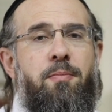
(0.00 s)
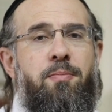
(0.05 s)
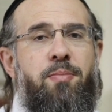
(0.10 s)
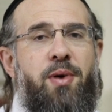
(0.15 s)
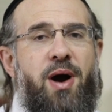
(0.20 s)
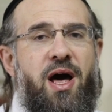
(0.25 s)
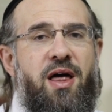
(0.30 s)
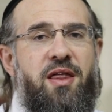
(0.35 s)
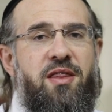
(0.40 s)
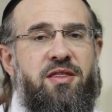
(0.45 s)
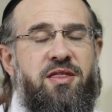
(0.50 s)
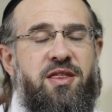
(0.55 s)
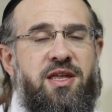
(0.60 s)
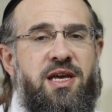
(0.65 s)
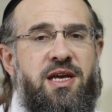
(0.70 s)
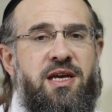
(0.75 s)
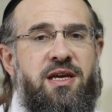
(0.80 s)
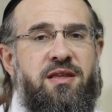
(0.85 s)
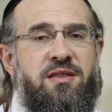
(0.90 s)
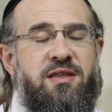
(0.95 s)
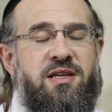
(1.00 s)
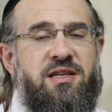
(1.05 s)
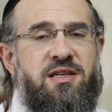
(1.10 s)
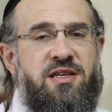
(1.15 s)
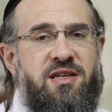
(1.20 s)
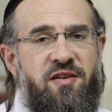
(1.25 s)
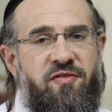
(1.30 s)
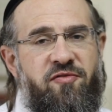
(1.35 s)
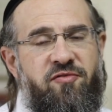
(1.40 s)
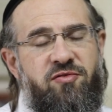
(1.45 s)
but the
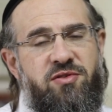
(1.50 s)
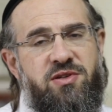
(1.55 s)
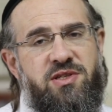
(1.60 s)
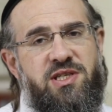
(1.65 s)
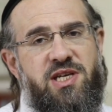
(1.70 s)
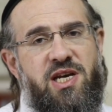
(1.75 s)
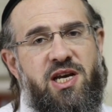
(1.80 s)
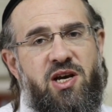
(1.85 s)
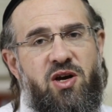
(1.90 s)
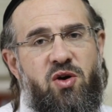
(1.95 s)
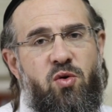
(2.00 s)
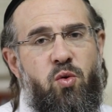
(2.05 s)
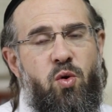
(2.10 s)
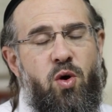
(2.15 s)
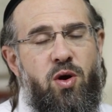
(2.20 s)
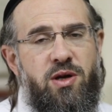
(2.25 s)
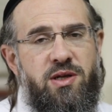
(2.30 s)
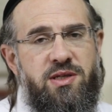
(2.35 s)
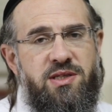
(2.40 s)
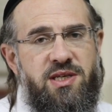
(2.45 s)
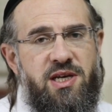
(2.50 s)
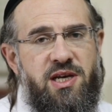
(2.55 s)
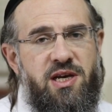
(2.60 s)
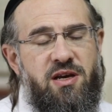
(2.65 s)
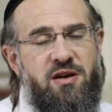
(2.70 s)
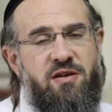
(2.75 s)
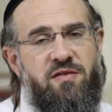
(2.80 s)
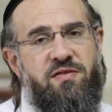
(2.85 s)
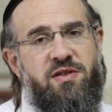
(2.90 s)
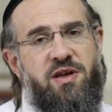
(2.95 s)
difference in
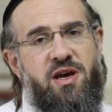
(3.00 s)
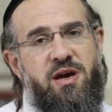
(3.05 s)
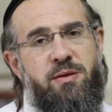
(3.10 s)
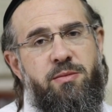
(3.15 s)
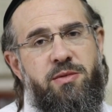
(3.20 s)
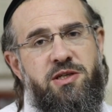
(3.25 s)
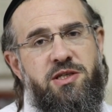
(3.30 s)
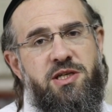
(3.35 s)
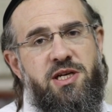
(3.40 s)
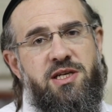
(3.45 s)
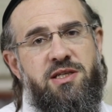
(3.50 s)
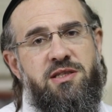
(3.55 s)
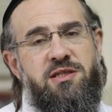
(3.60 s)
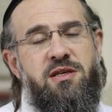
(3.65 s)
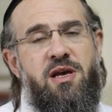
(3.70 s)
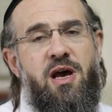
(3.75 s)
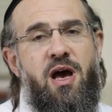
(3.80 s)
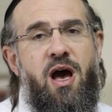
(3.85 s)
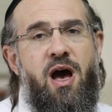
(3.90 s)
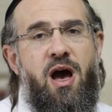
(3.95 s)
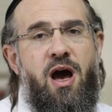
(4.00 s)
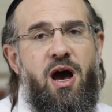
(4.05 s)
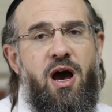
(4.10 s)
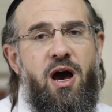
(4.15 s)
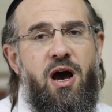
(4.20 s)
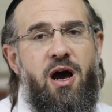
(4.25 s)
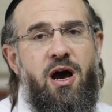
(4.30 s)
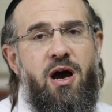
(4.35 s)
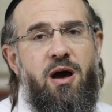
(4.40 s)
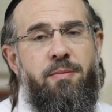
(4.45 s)
quality of the images
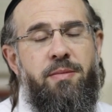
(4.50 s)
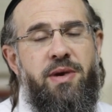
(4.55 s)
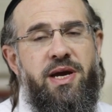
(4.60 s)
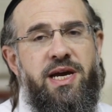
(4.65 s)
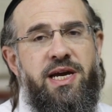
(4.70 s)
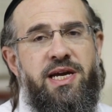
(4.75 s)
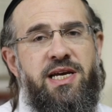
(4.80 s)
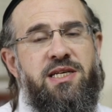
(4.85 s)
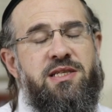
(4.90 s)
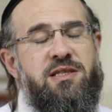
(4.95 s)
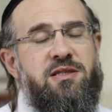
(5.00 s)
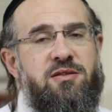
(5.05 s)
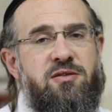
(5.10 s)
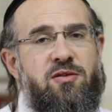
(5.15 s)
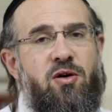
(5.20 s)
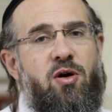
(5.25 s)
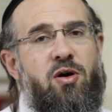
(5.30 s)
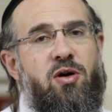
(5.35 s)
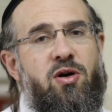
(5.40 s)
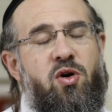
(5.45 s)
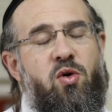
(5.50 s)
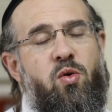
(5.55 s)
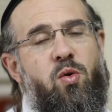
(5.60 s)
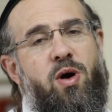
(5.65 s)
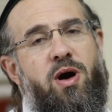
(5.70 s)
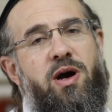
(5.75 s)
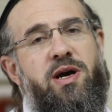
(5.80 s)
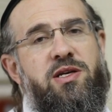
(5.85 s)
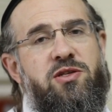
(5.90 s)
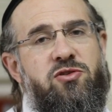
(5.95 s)
is not
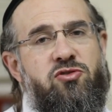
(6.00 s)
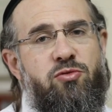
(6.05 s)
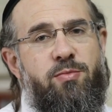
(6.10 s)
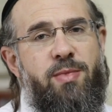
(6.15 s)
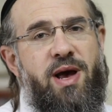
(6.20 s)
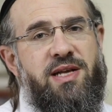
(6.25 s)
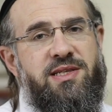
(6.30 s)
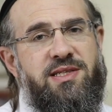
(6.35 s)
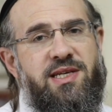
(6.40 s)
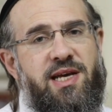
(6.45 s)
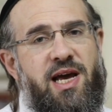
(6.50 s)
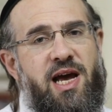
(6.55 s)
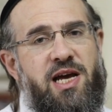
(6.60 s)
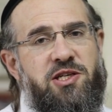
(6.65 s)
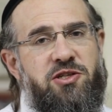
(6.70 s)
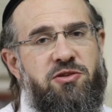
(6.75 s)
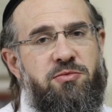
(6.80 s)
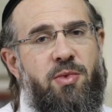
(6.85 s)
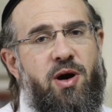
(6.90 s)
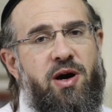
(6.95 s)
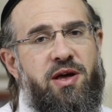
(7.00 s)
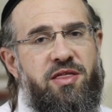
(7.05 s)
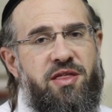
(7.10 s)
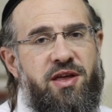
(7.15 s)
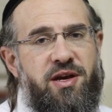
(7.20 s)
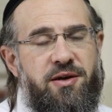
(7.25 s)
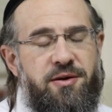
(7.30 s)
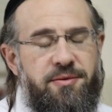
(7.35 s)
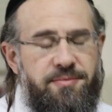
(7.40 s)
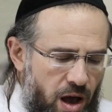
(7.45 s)
quite as dramatic as you might
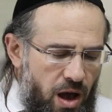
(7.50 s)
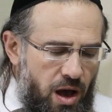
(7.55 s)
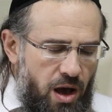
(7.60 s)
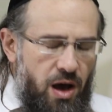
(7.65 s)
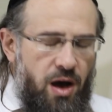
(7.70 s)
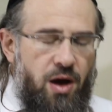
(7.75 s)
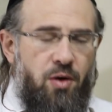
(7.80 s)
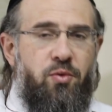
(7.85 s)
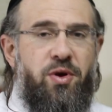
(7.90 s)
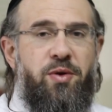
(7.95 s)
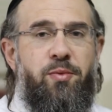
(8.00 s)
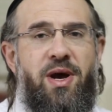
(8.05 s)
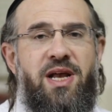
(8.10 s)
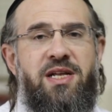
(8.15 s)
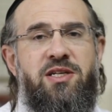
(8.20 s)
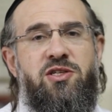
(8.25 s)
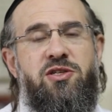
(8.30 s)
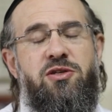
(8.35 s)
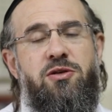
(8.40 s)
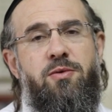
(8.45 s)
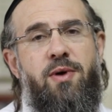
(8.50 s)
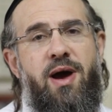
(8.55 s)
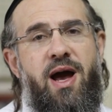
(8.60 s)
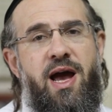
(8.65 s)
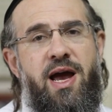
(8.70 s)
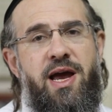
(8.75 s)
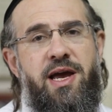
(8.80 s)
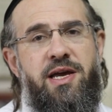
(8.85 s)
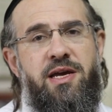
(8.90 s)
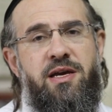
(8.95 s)
think. We went to
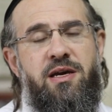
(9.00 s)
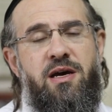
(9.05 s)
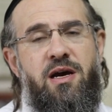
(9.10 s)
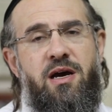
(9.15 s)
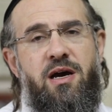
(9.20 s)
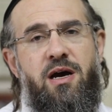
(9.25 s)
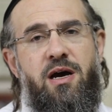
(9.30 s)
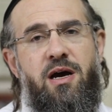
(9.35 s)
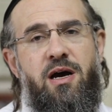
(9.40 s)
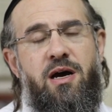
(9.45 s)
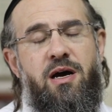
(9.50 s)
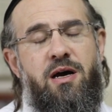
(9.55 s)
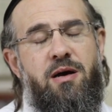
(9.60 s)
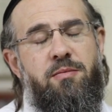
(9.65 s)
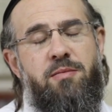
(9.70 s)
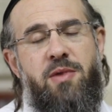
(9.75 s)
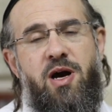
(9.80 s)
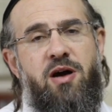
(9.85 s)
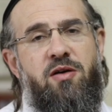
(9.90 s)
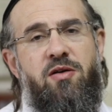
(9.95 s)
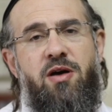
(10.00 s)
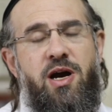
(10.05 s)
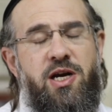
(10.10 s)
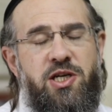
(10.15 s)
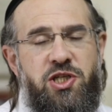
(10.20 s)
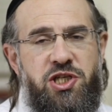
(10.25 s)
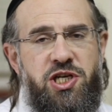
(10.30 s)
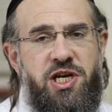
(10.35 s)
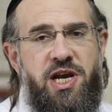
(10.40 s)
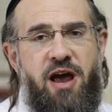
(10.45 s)
a
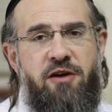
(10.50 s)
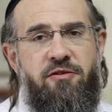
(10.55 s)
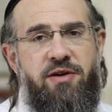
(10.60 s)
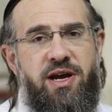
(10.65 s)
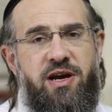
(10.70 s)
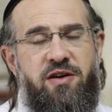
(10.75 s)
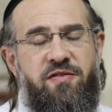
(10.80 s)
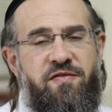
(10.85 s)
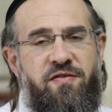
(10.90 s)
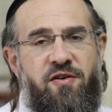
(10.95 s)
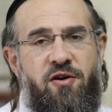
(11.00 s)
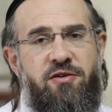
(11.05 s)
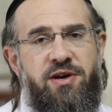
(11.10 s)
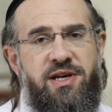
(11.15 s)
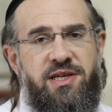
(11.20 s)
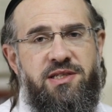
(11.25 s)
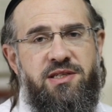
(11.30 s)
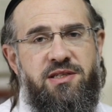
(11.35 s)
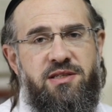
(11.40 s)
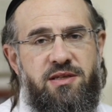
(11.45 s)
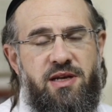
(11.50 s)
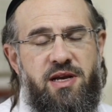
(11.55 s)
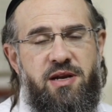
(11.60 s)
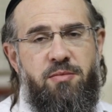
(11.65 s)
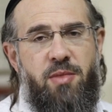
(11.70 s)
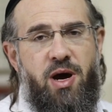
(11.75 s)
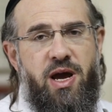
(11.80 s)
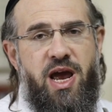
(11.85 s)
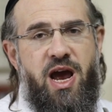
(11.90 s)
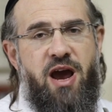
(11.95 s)
generic forest in
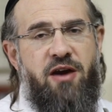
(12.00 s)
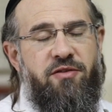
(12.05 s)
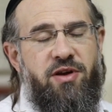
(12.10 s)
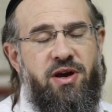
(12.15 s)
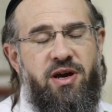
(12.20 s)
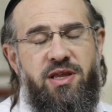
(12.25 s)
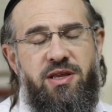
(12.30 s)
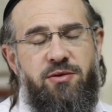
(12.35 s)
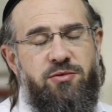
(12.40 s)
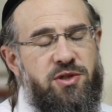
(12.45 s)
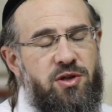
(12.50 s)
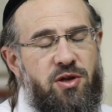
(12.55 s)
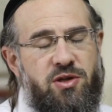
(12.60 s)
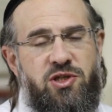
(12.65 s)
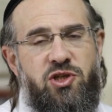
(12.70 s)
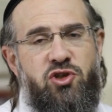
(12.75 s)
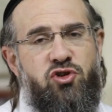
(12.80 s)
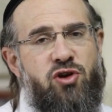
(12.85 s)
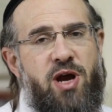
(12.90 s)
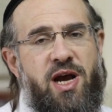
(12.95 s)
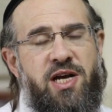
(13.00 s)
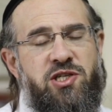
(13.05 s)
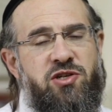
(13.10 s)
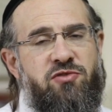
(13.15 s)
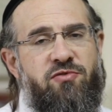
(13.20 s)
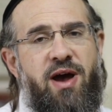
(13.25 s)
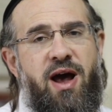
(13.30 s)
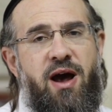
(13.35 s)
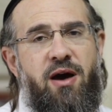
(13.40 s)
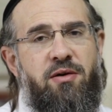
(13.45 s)
my area. There was lots of trash
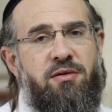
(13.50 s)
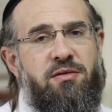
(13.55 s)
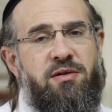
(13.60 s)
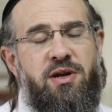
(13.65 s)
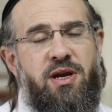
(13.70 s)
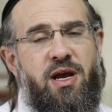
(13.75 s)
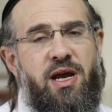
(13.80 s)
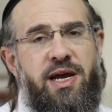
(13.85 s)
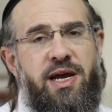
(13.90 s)
around.